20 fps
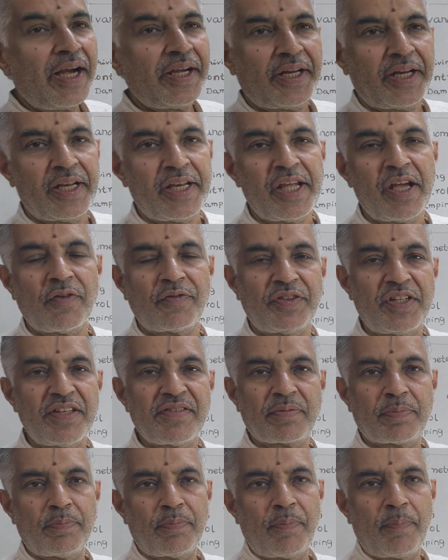at any of
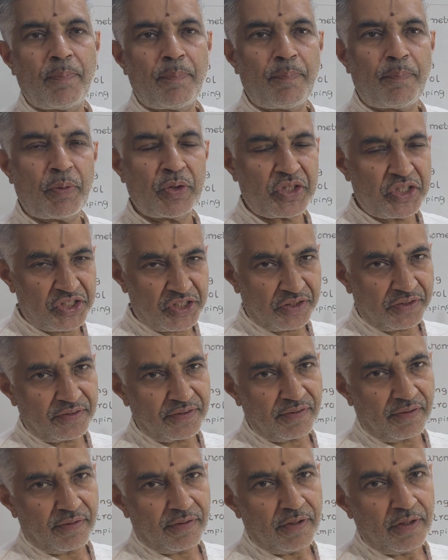these
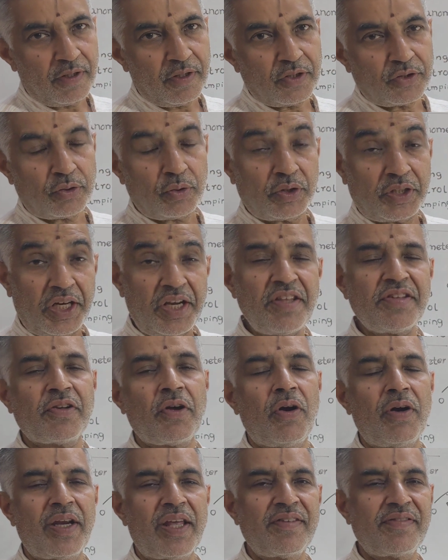positions. So that is
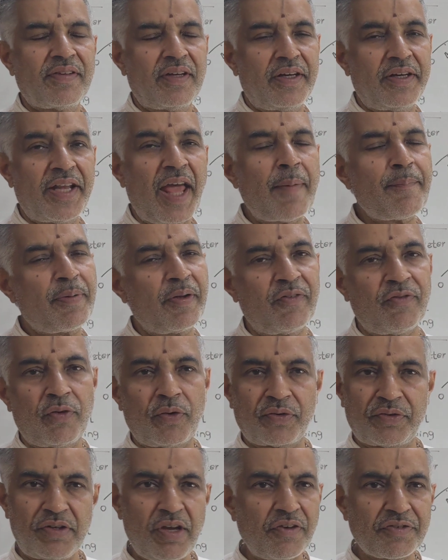called as damping
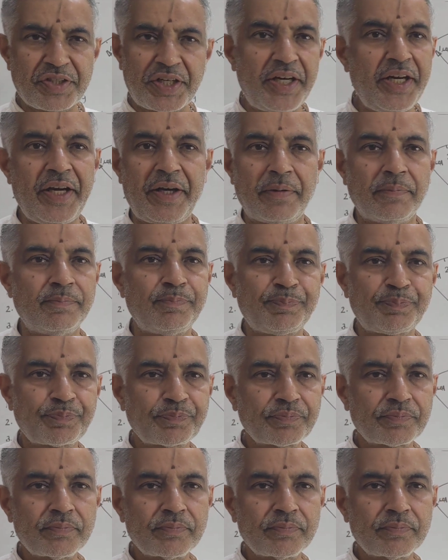force. You have studied